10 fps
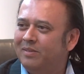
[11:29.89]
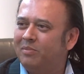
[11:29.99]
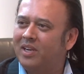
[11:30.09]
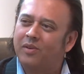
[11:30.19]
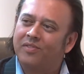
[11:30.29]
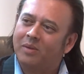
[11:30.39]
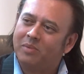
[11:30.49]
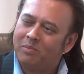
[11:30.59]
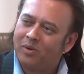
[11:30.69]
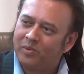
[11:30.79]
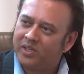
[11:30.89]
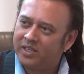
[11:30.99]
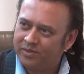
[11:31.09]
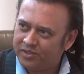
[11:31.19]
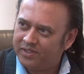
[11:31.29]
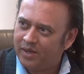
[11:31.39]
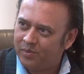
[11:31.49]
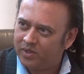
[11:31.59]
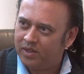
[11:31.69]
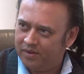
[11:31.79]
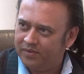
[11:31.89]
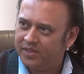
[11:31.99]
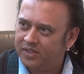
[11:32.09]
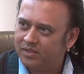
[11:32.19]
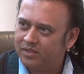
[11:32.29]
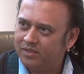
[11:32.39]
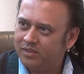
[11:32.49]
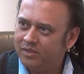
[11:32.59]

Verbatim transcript: but I don't think people really understand what love is.